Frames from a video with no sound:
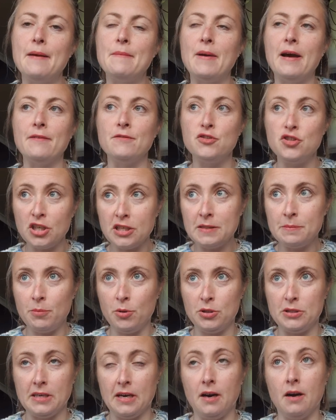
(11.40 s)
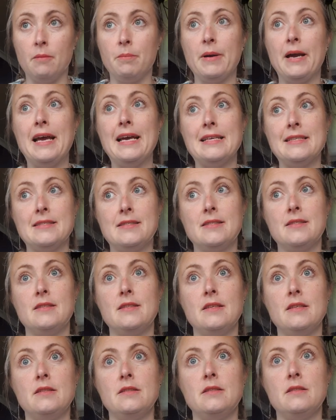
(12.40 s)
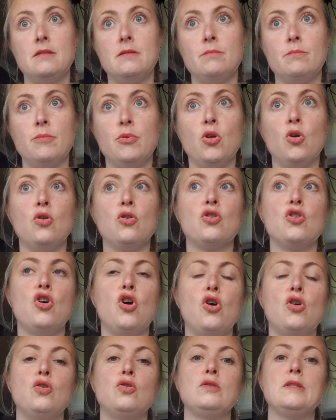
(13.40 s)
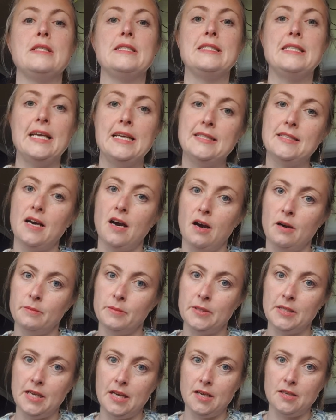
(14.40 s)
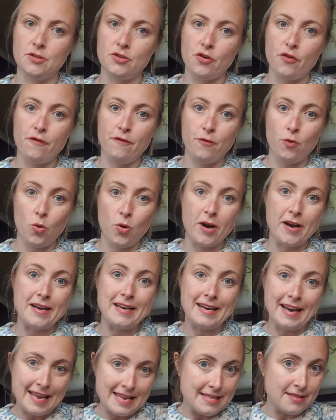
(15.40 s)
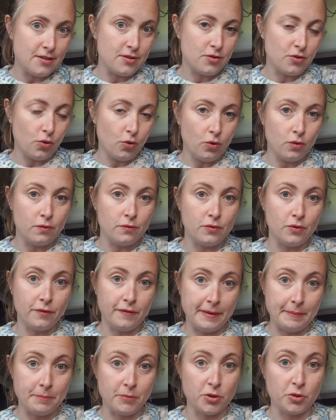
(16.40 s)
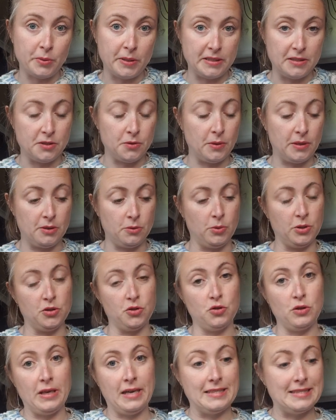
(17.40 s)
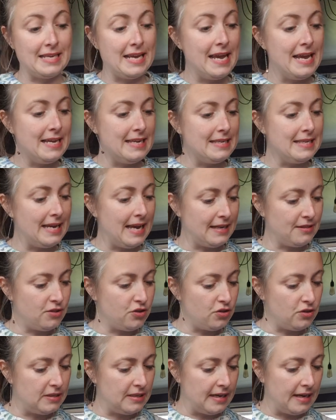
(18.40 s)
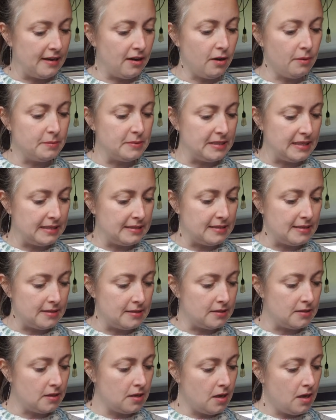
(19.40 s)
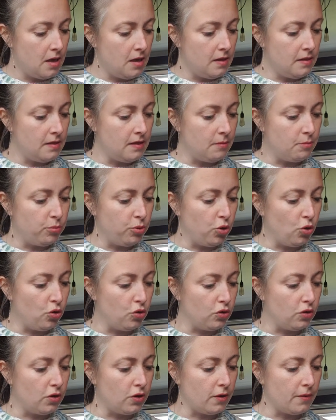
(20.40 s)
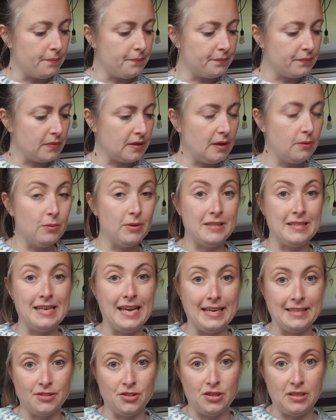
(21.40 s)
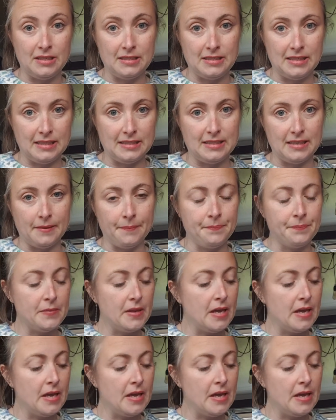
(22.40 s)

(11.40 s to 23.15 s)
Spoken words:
I've just put it up. It's the blog called Data Update for 9th of November 2021. So that's yesterday. I updated the blog with yesterday's data.